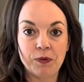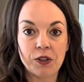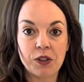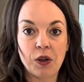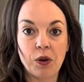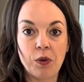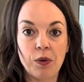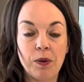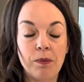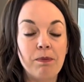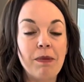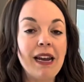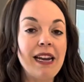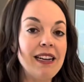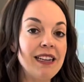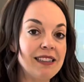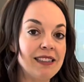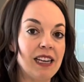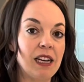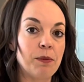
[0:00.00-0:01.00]
So the main
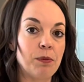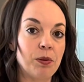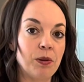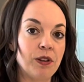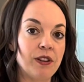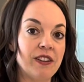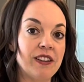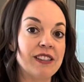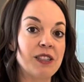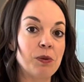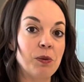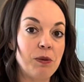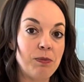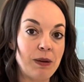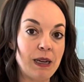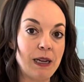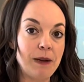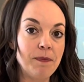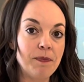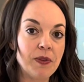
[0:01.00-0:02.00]
example of this would
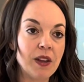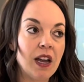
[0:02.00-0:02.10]
be,